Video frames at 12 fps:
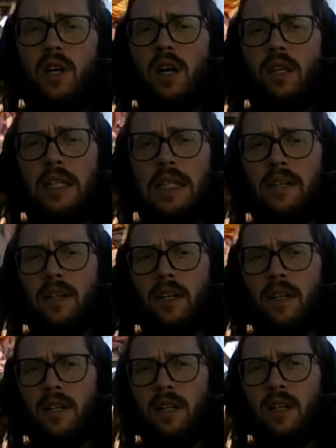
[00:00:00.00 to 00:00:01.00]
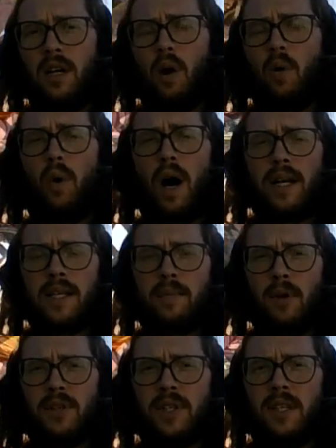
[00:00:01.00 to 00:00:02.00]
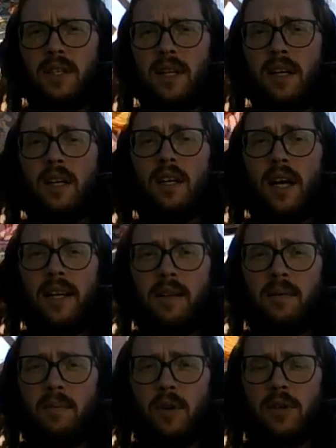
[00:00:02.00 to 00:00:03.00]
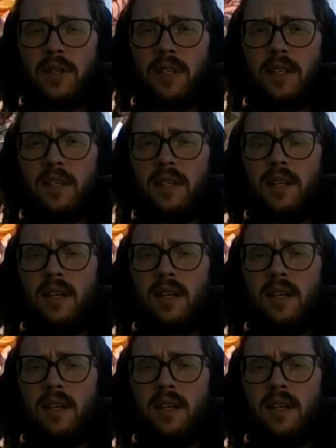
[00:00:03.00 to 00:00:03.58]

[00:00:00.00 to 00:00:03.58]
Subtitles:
a leader, a wise person, an enlightened person.